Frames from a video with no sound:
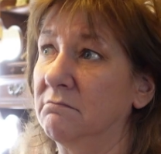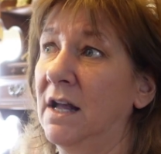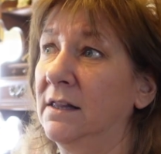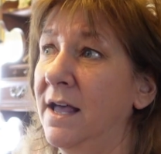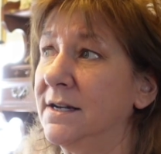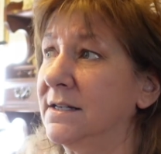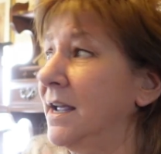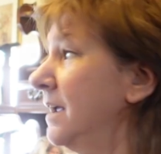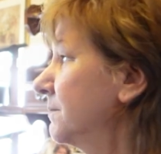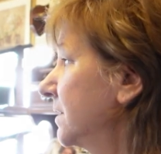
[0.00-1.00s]
a lot of
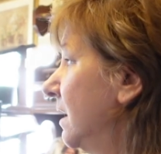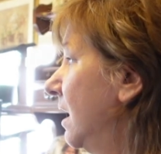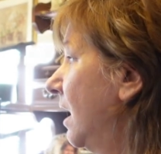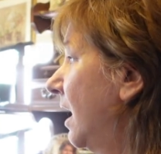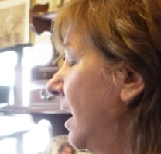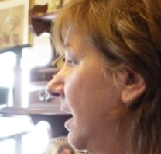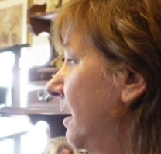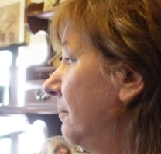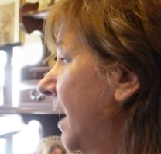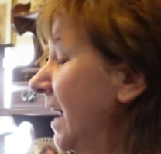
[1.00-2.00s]
times.
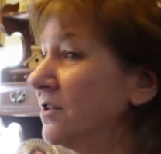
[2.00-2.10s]
I